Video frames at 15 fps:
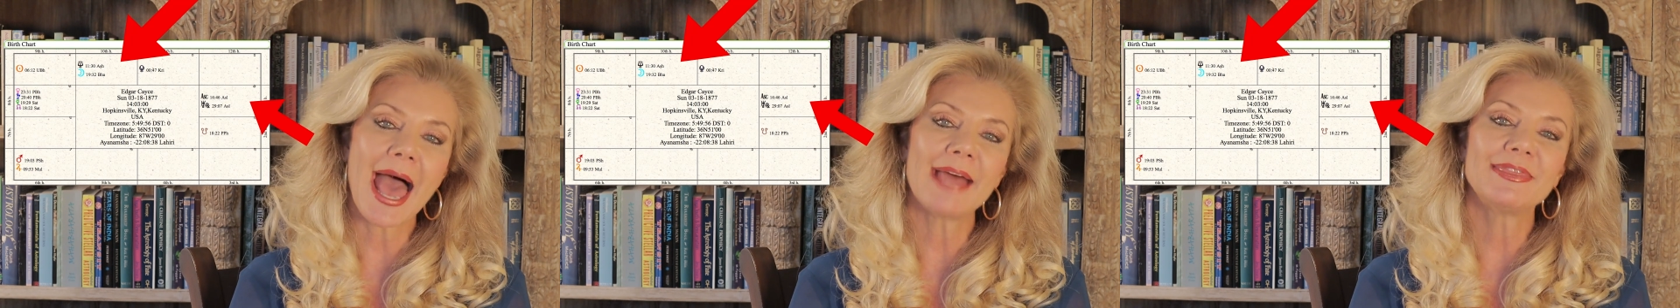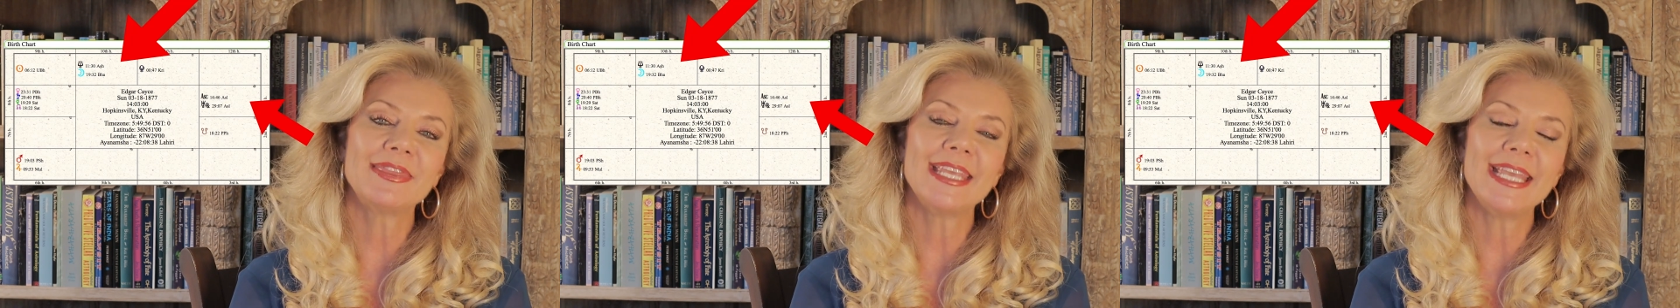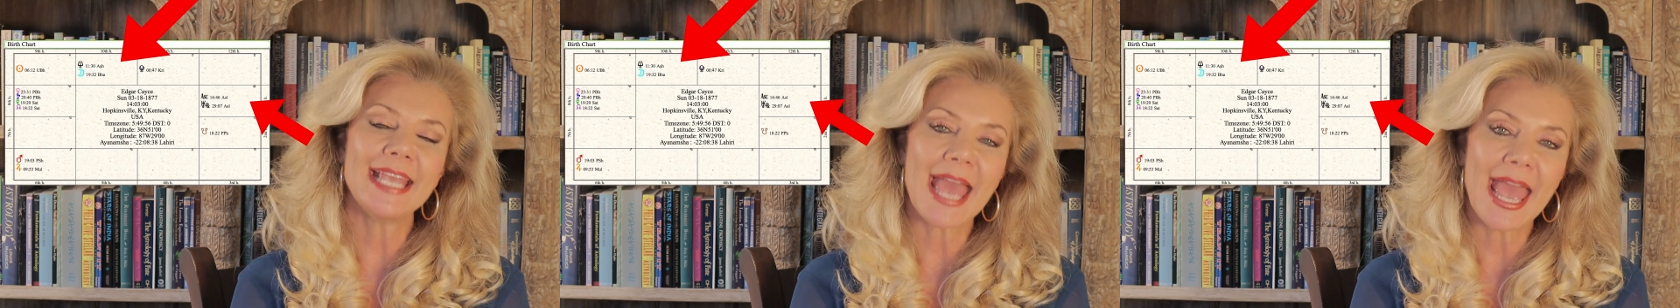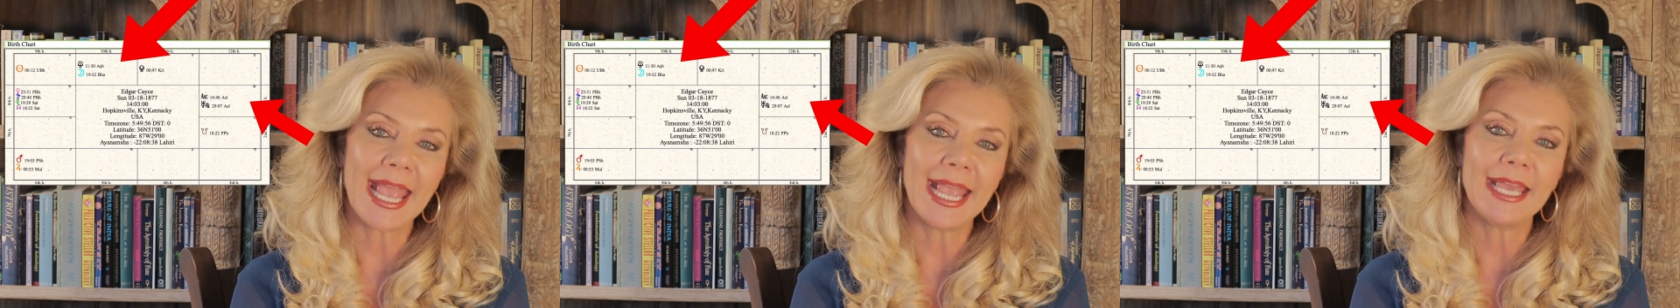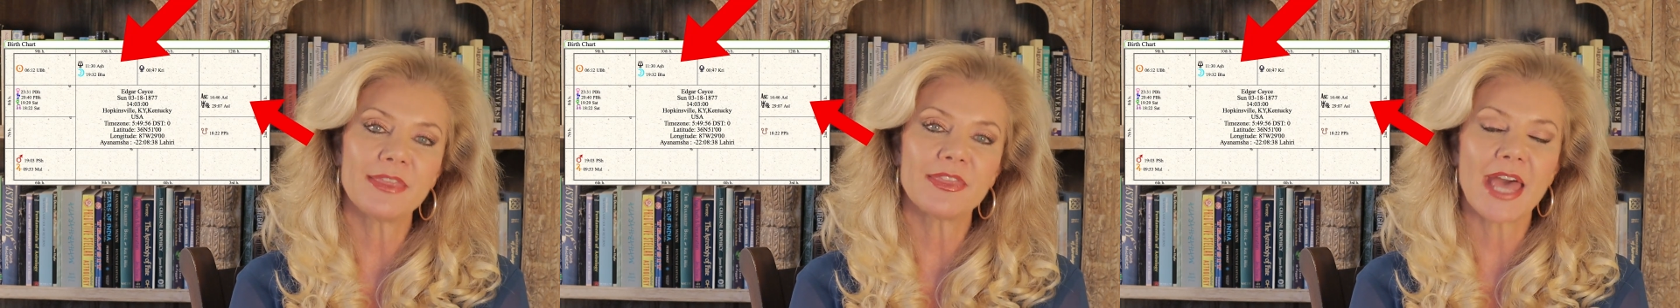at the
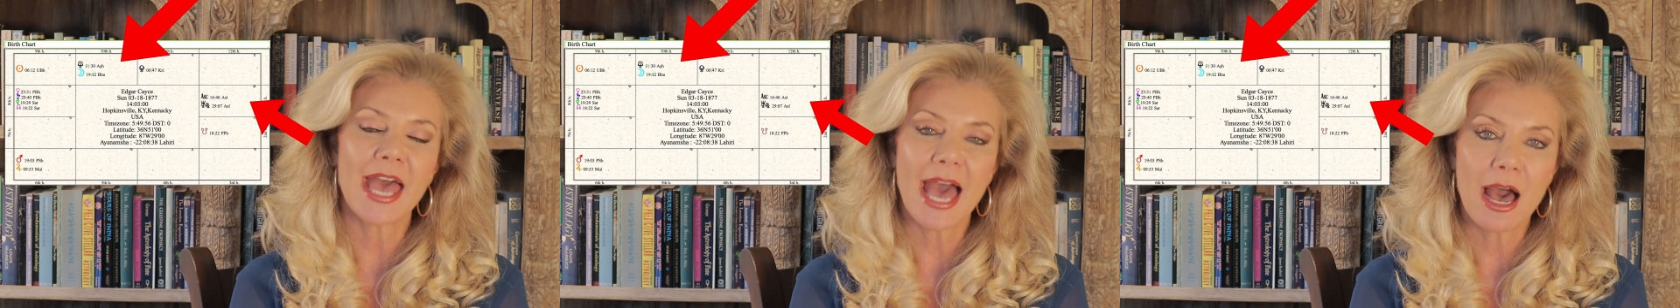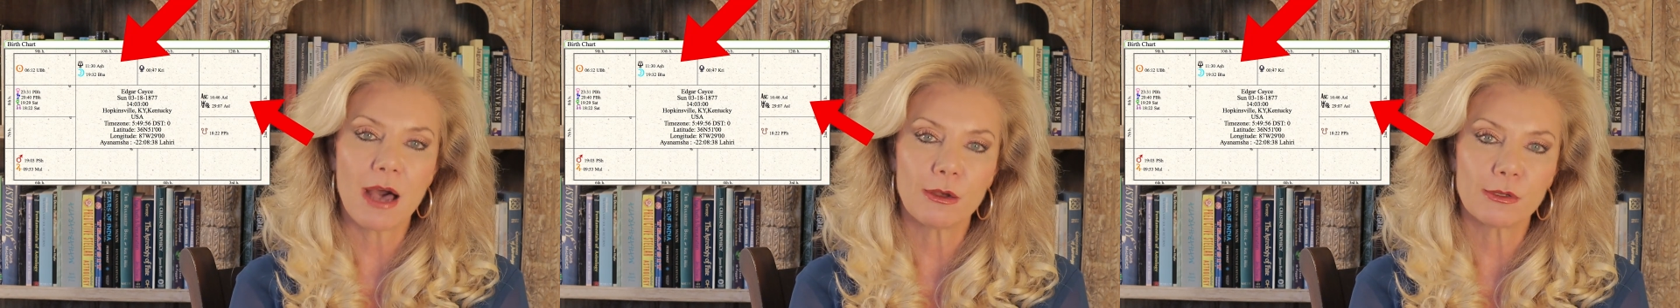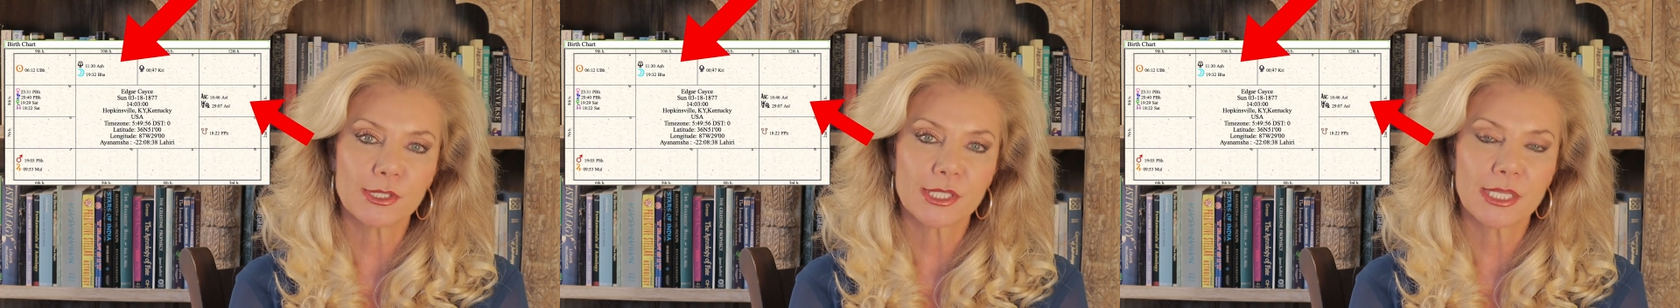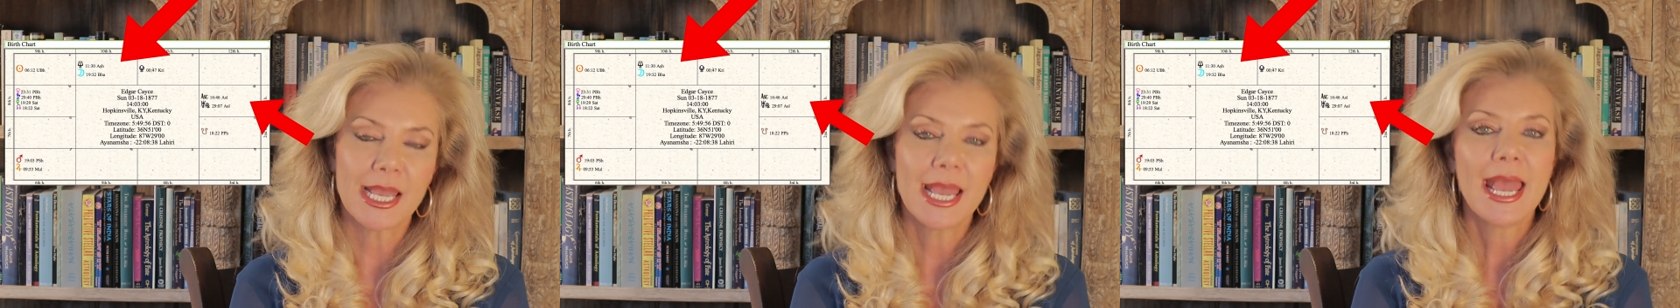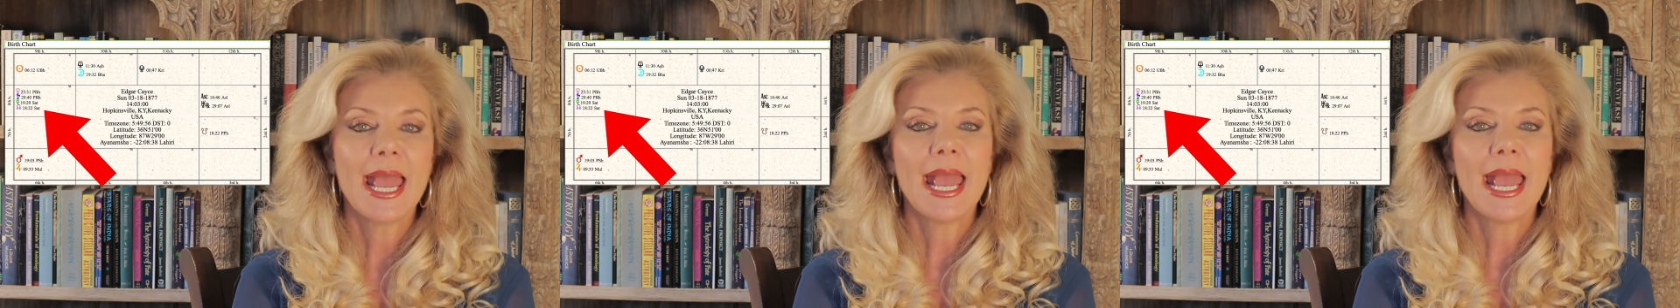eighth house.